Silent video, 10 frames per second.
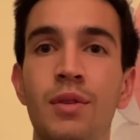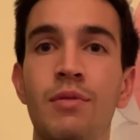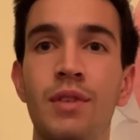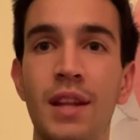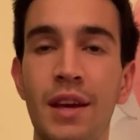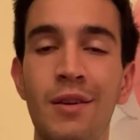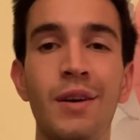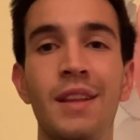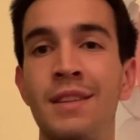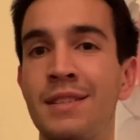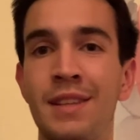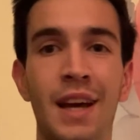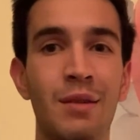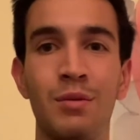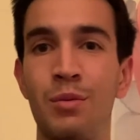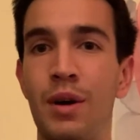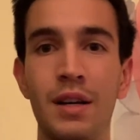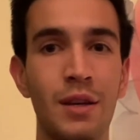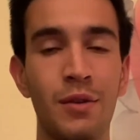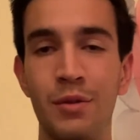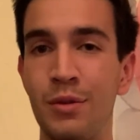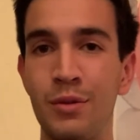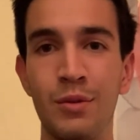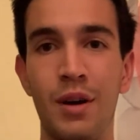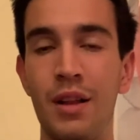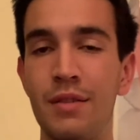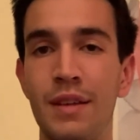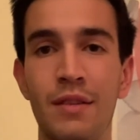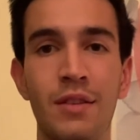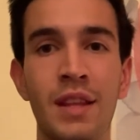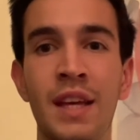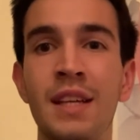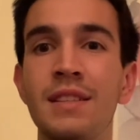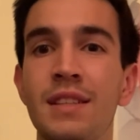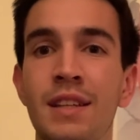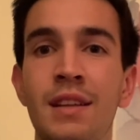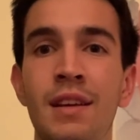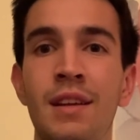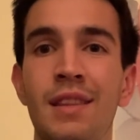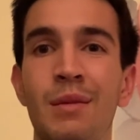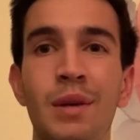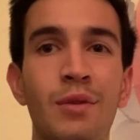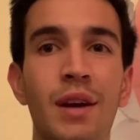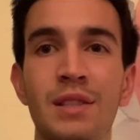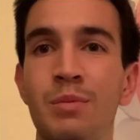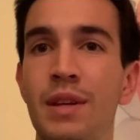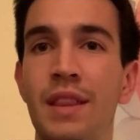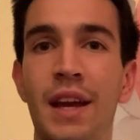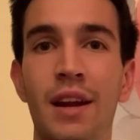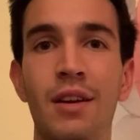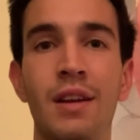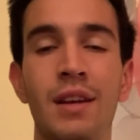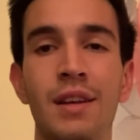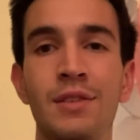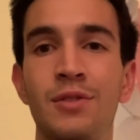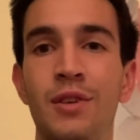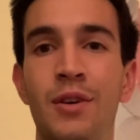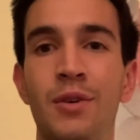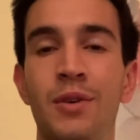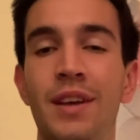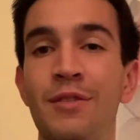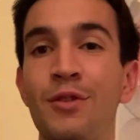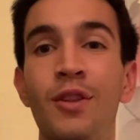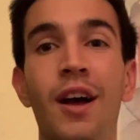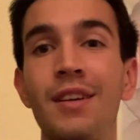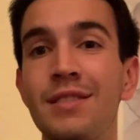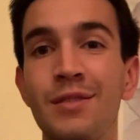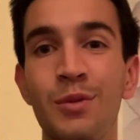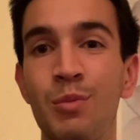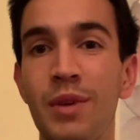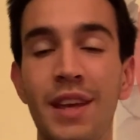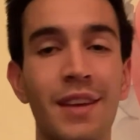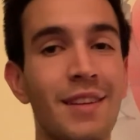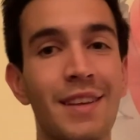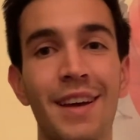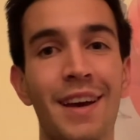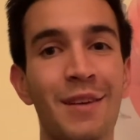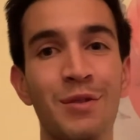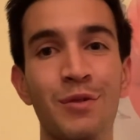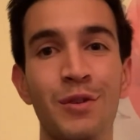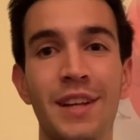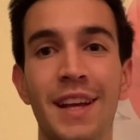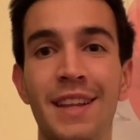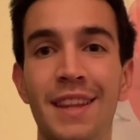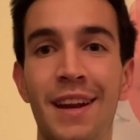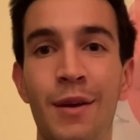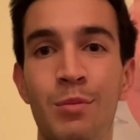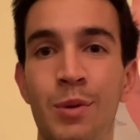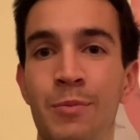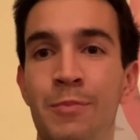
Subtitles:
the video, and this guy will walk you through all of the other things, and there'll be a recipe there. So if you're lost with me, feel free to hit that up.